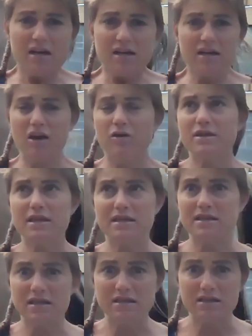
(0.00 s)
you know
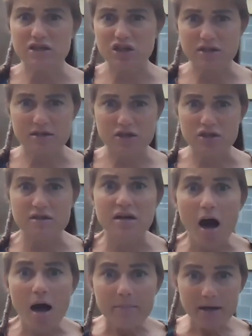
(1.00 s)
it's just
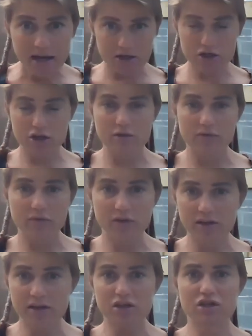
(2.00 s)
dominates you. The
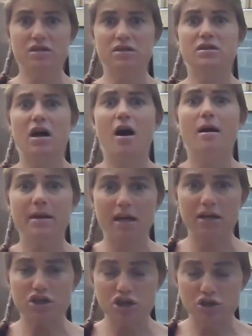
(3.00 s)
feeling just
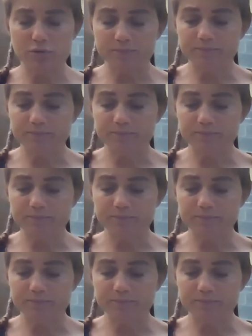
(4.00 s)
dominates you.